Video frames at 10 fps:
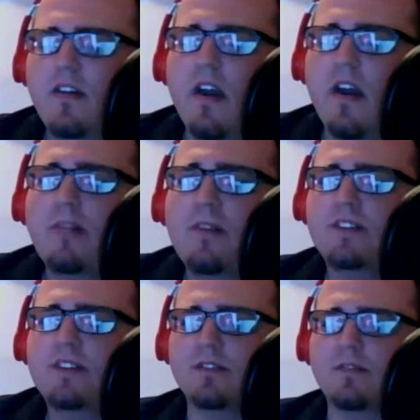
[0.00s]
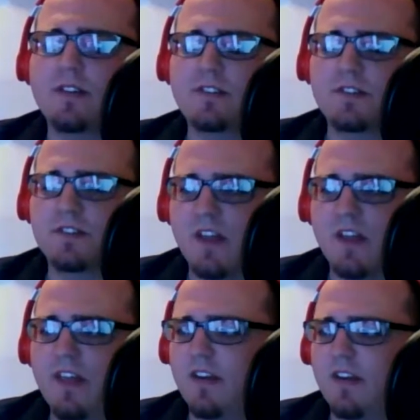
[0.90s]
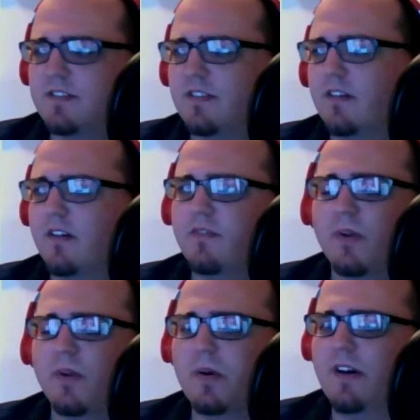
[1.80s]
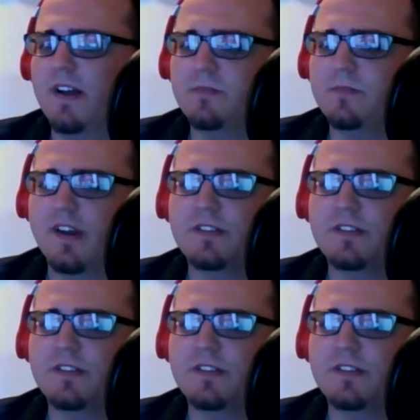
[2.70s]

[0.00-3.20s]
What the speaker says: Yeah, let me answer what you just said, and then I'll get to the free will aspect.